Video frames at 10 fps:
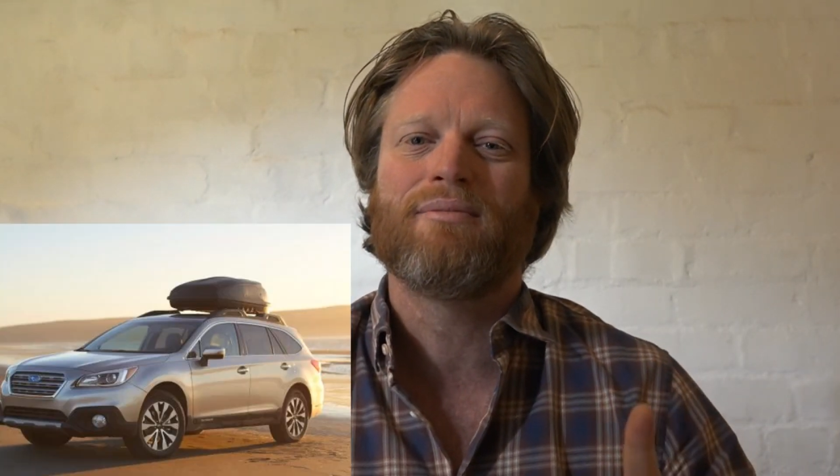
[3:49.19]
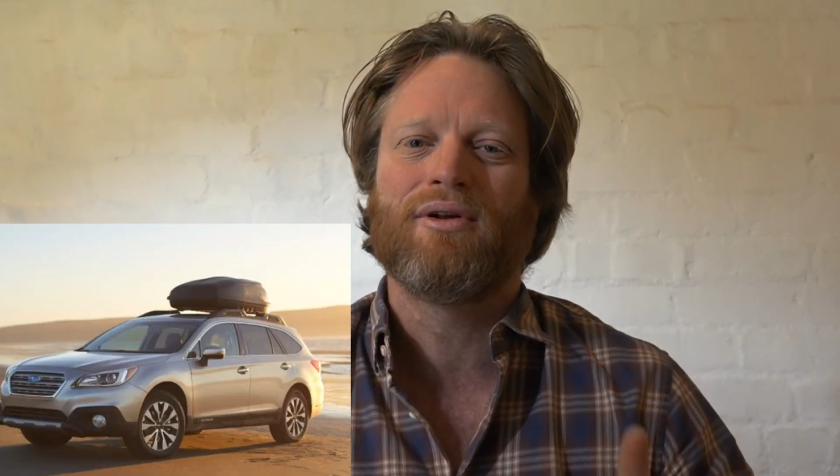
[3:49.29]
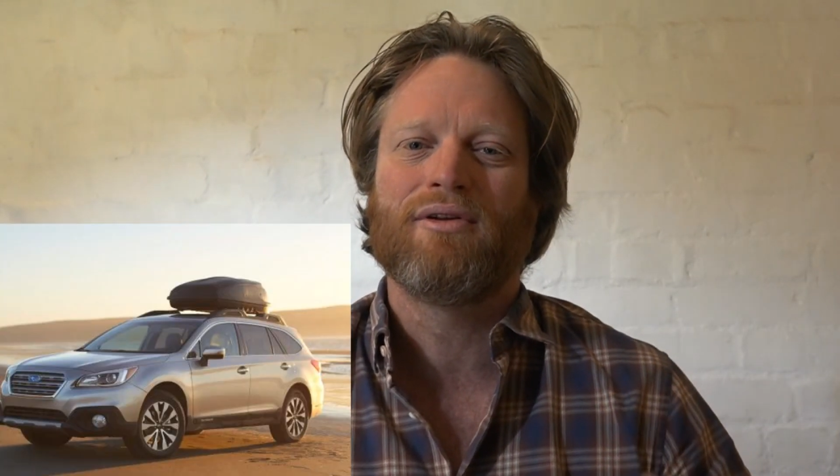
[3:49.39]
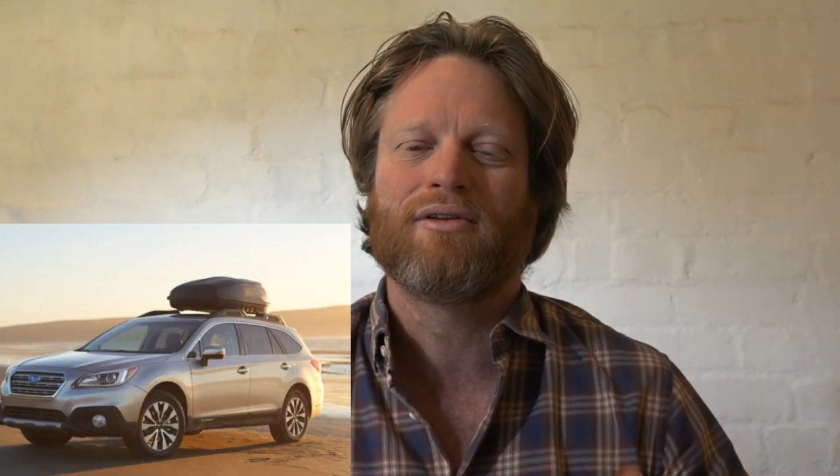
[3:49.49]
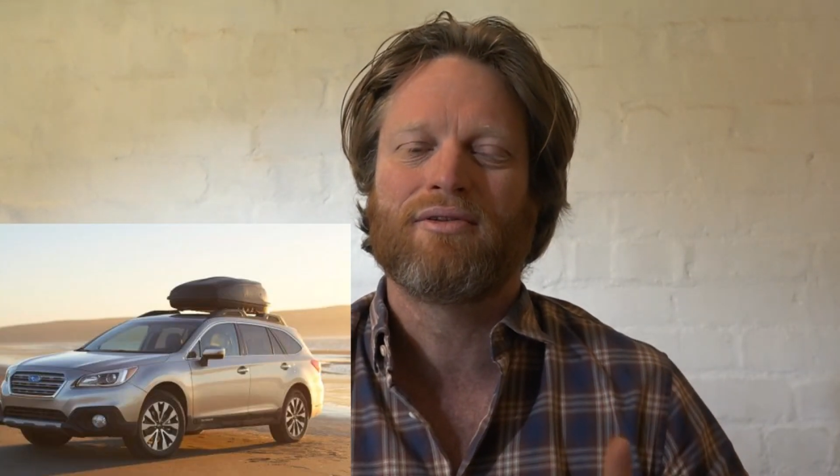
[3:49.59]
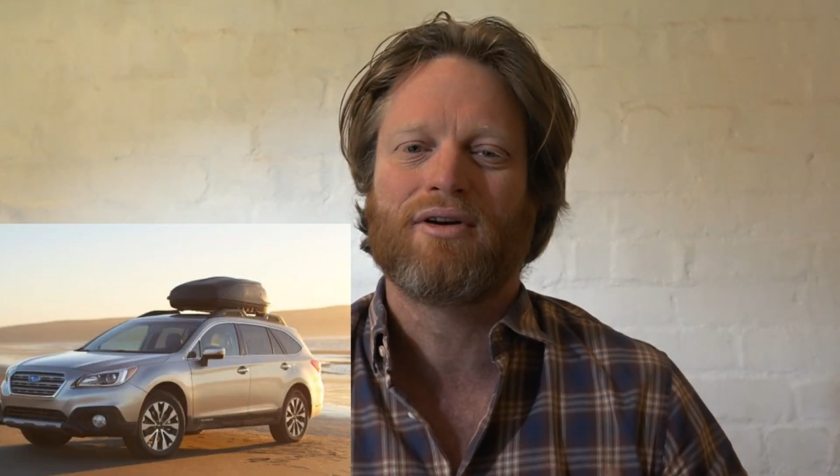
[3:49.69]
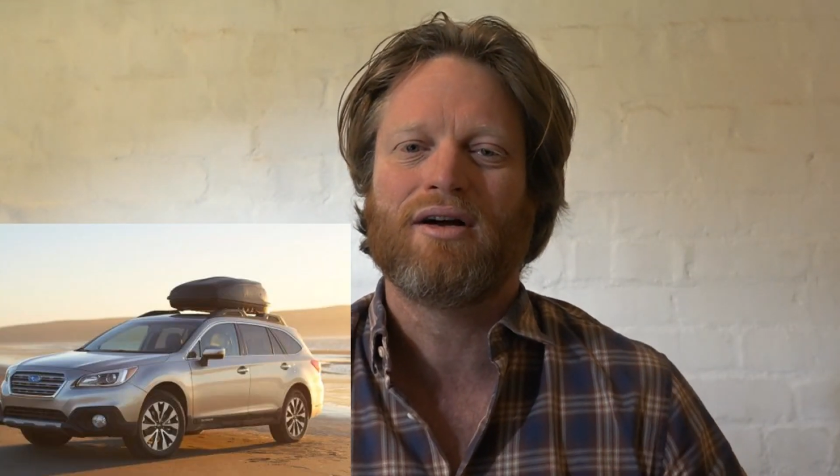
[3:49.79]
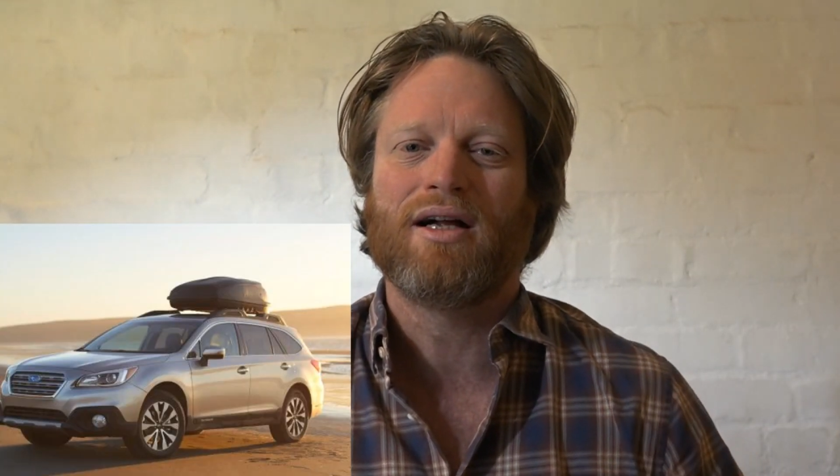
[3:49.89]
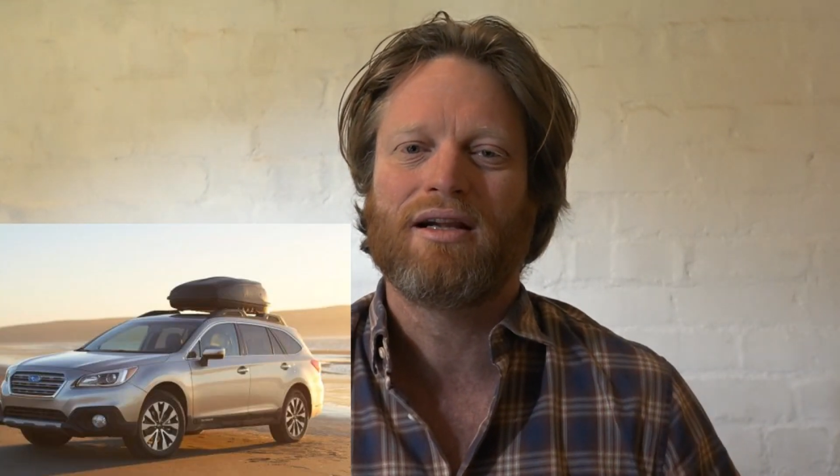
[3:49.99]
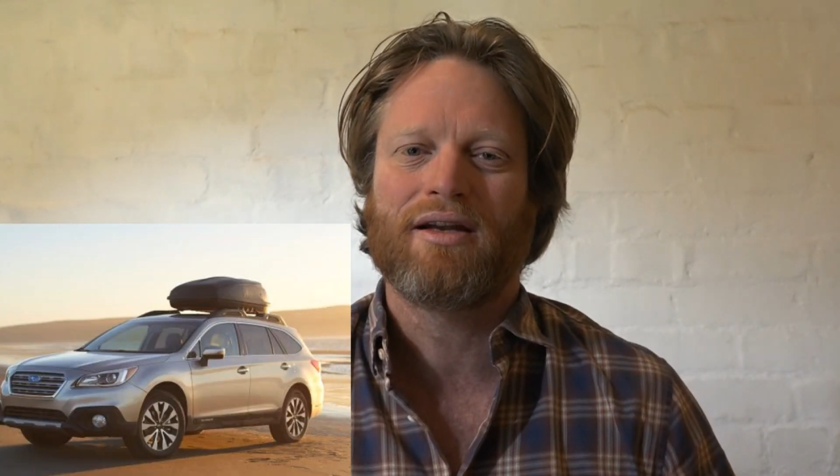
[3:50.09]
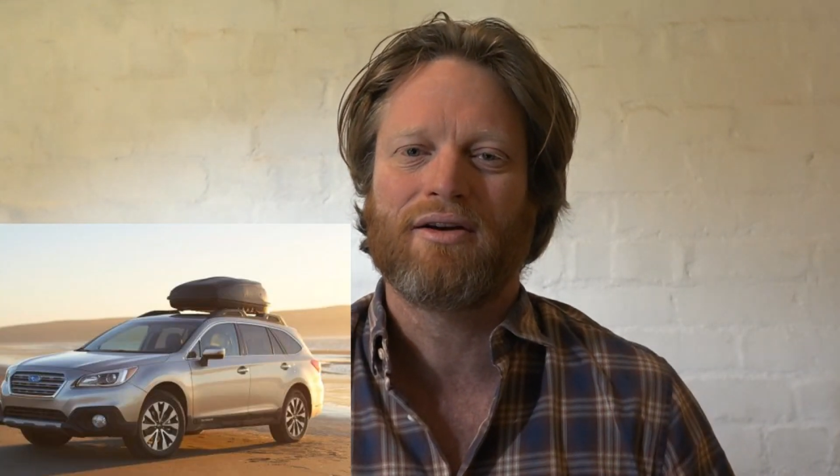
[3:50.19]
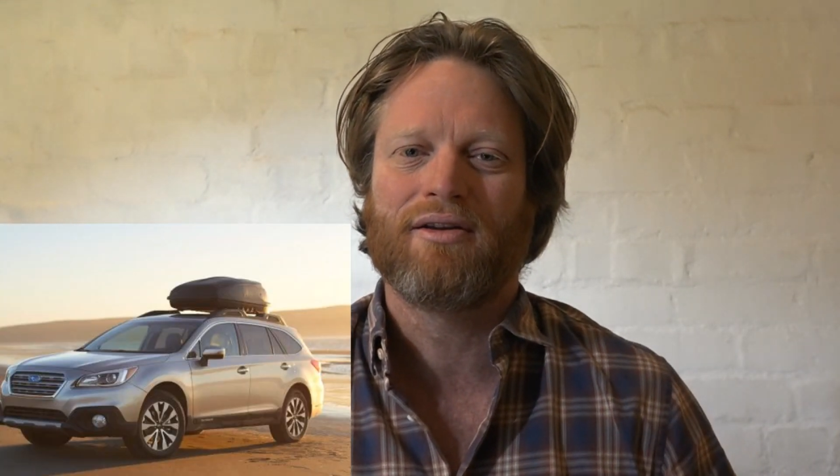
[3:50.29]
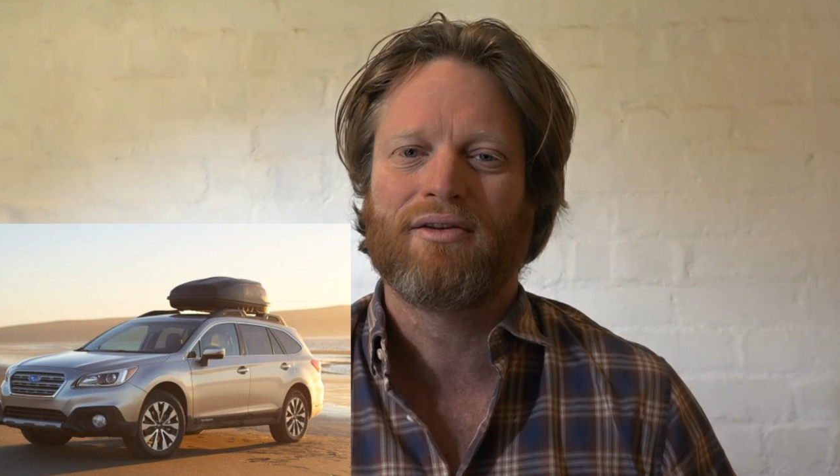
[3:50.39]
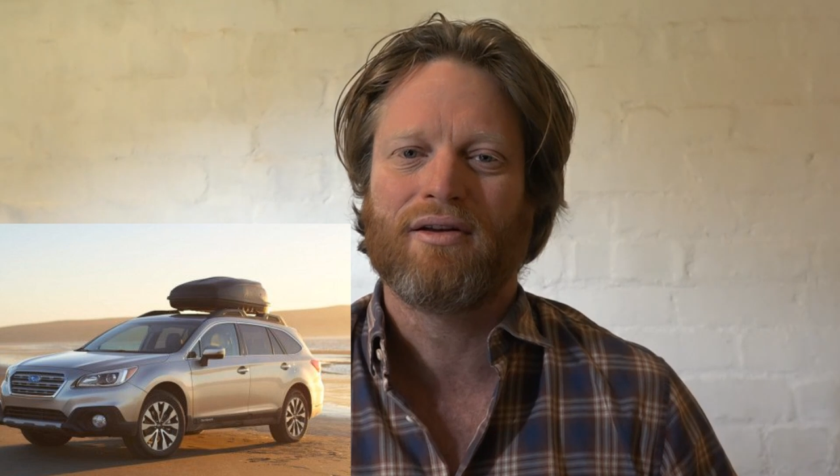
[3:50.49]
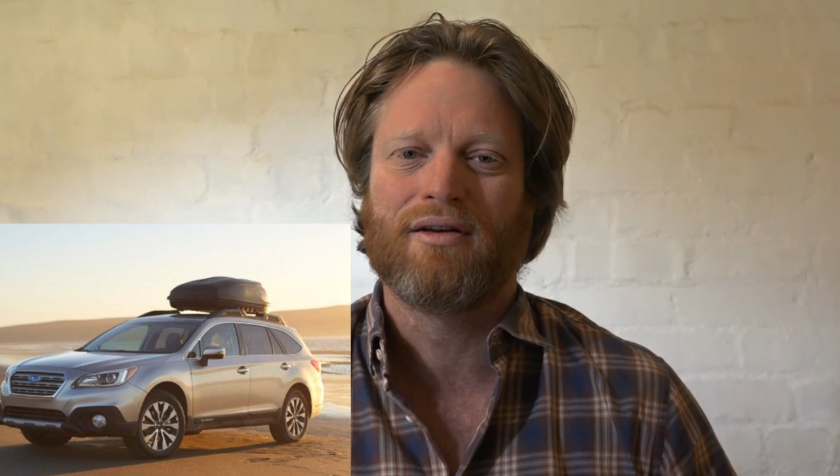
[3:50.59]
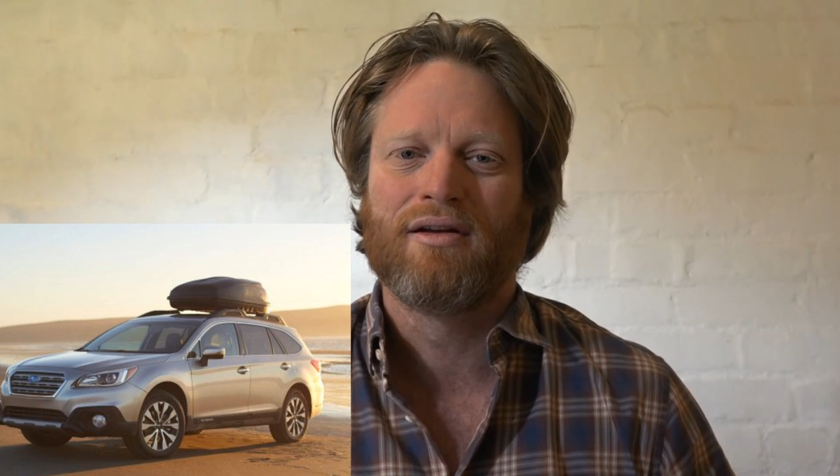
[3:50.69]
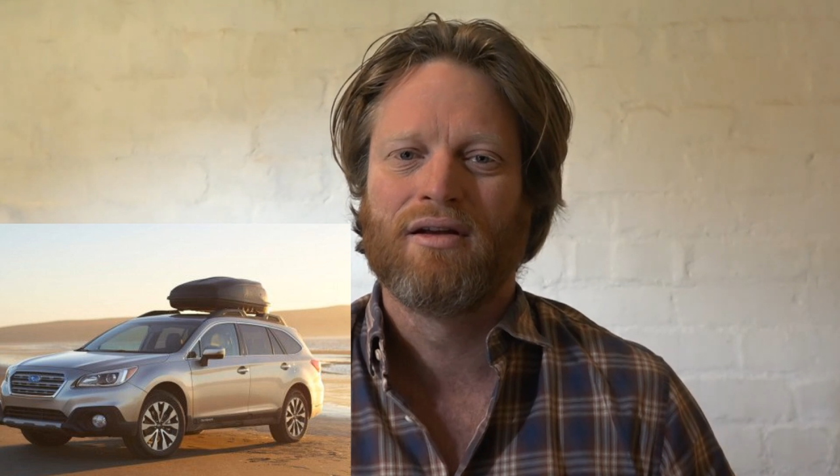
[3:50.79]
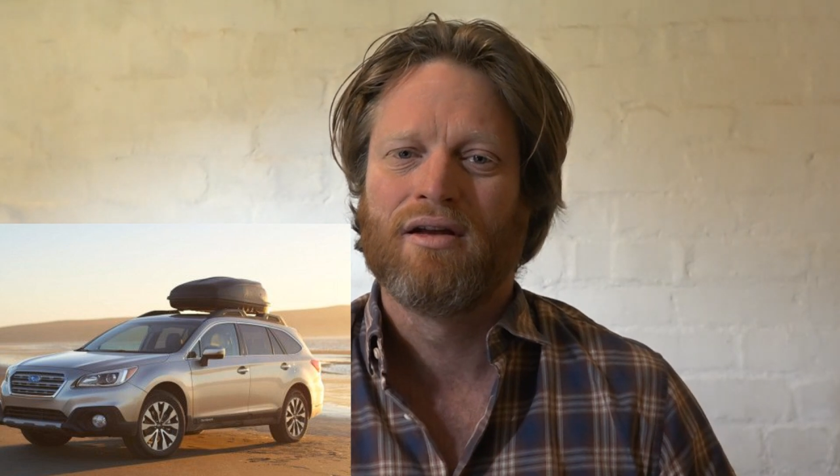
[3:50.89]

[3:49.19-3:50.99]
mils of ground clearance on,